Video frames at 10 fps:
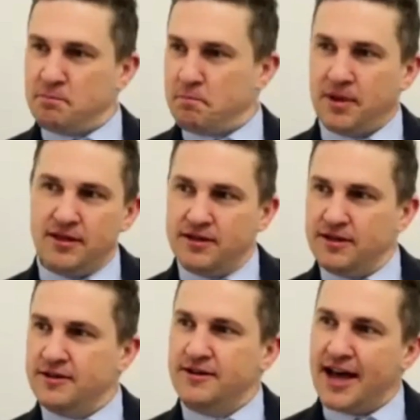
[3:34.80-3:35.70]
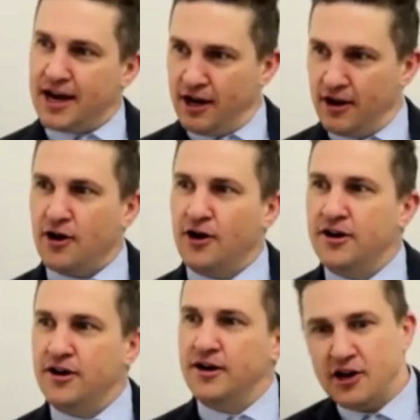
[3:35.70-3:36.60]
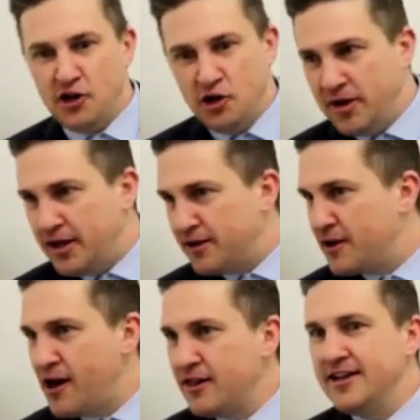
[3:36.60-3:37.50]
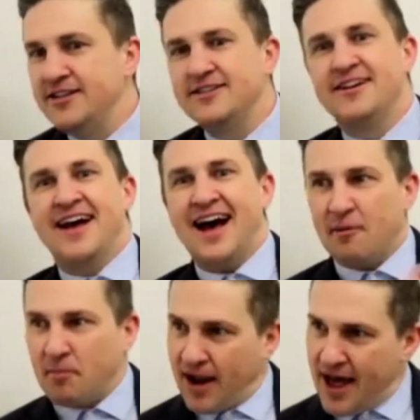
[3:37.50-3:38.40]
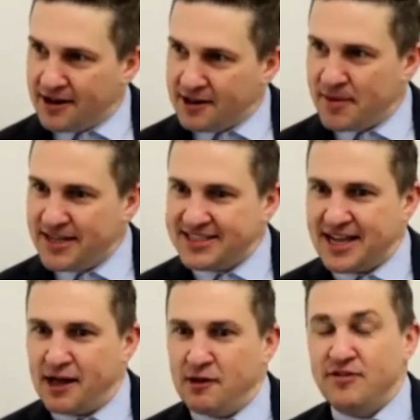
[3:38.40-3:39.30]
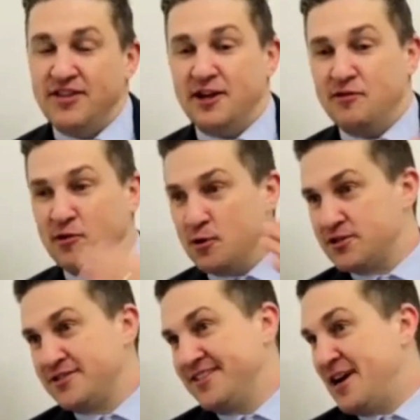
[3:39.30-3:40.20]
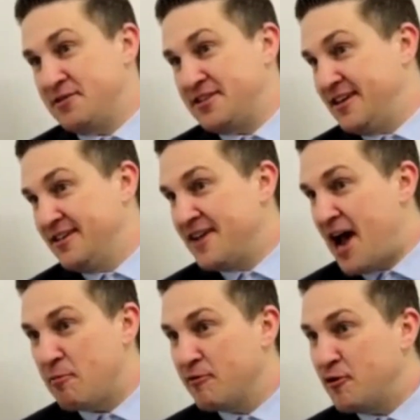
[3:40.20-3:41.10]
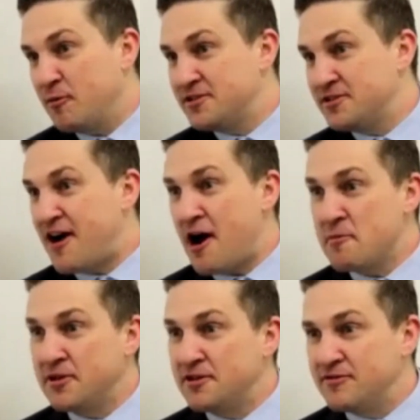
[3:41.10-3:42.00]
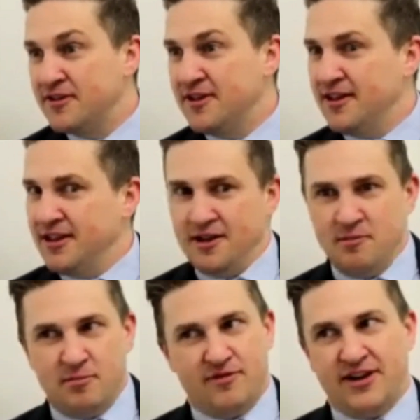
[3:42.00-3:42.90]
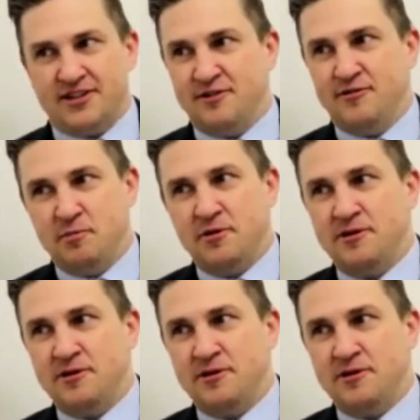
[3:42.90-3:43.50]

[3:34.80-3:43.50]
building and learning and accumulating knowledge and applying plan to myself. And then of course I was in a high performance environment. Yeah. Professional football.